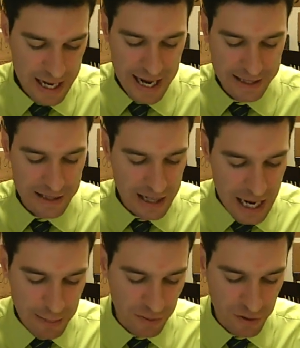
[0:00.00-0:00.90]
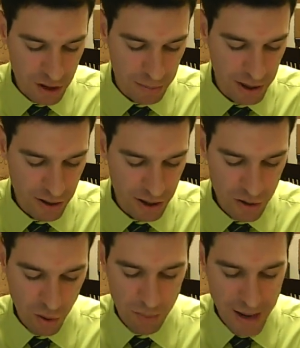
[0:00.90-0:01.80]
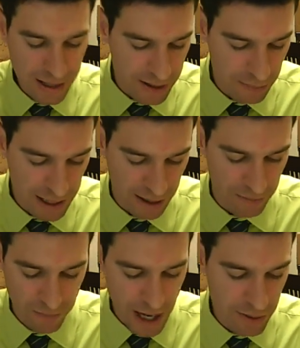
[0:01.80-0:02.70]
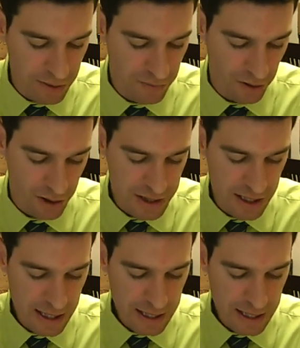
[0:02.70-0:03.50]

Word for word: At the time of your appearing, you will make them like a fiery furnace.